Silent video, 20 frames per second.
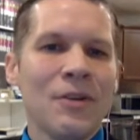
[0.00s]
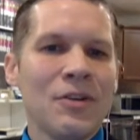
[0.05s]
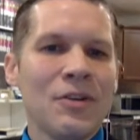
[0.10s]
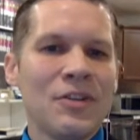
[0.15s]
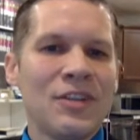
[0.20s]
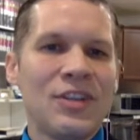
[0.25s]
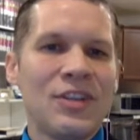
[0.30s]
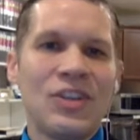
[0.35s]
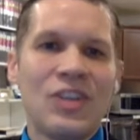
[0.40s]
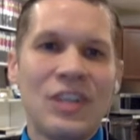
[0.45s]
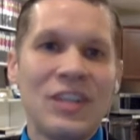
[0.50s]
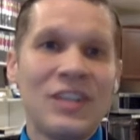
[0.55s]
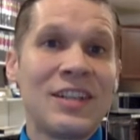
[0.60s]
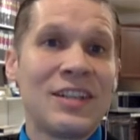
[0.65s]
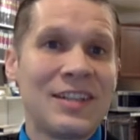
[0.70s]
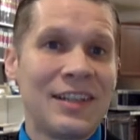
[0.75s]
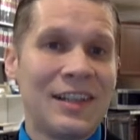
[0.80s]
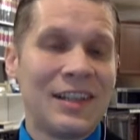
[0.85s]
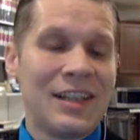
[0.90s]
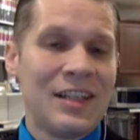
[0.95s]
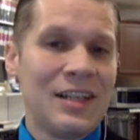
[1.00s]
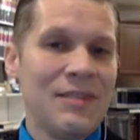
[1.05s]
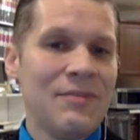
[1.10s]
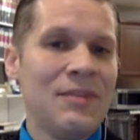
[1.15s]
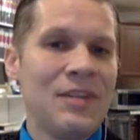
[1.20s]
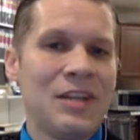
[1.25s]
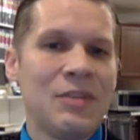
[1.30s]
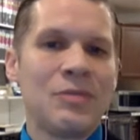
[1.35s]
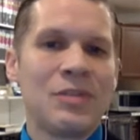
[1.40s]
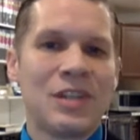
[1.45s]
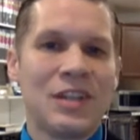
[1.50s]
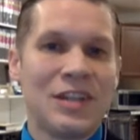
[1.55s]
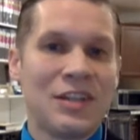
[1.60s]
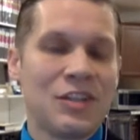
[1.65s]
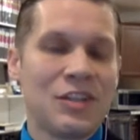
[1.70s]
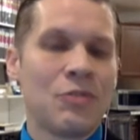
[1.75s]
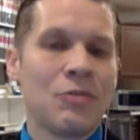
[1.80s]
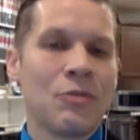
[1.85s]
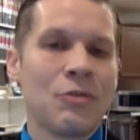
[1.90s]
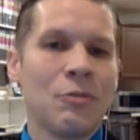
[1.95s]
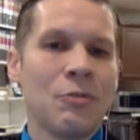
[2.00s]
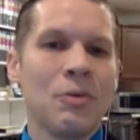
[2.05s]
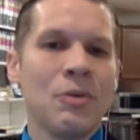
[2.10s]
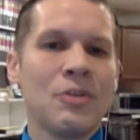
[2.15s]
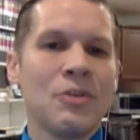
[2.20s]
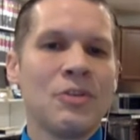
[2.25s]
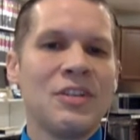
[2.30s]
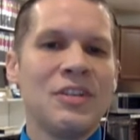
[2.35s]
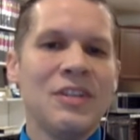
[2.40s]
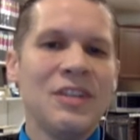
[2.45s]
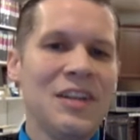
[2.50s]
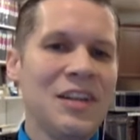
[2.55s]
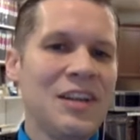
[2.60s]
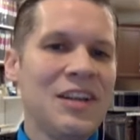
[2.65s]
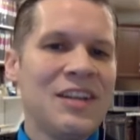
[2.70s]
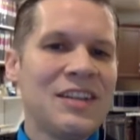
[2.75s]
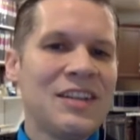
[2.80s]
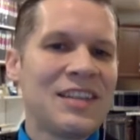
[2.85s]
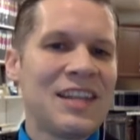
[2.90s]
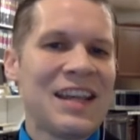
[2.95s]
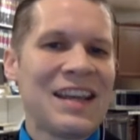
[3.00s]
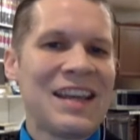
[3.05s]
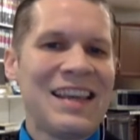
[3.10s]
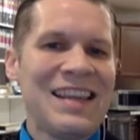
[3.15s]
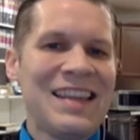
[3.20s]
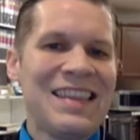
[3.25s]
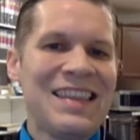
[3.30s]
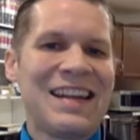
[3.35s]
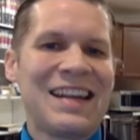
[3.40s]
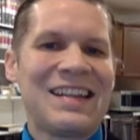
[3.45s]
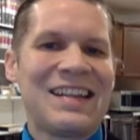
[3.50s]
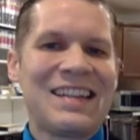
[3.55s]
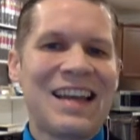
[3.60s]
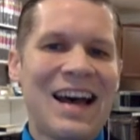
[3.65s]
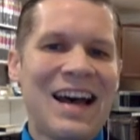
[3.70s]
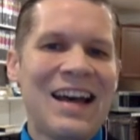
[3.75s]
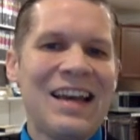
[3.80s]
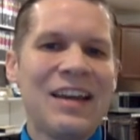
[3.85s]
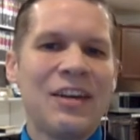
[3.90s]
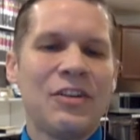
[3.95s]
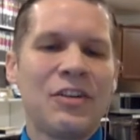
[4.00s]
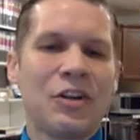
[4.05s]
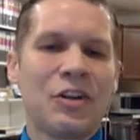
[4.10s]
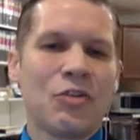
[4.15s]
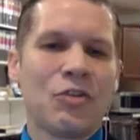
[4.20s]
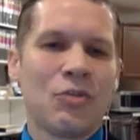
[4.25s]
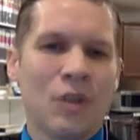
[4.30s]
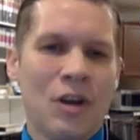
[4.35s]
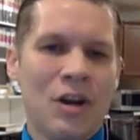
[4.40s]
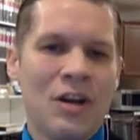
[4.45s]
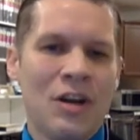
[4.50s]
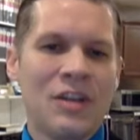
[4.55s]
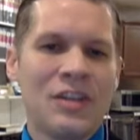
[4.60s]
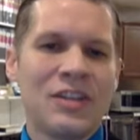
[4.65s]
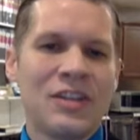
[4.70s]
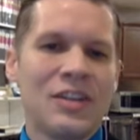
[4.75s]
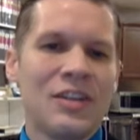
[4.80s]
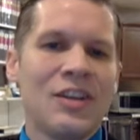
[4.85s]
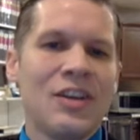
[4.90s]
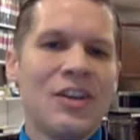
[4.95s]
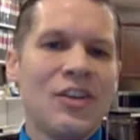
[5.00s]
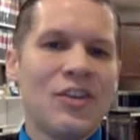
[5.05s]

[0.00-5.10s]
First, that Jesus lived, he was a historical person. Second, that he died on a cross.